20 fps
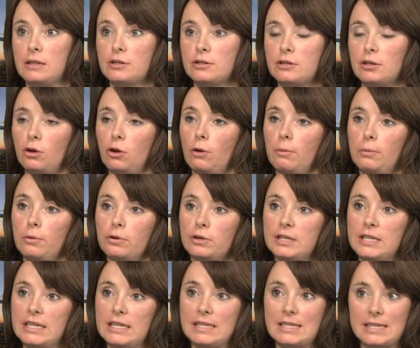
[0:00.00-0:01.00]
There's a lot more
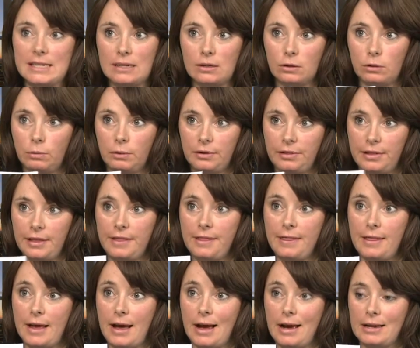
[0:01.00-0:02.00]
detail
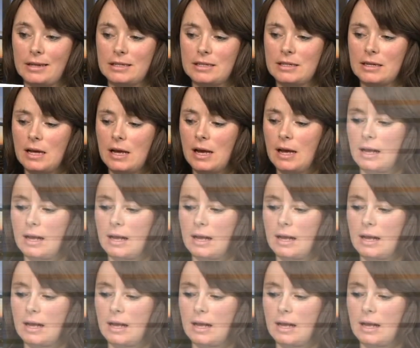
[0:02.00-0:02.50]
within that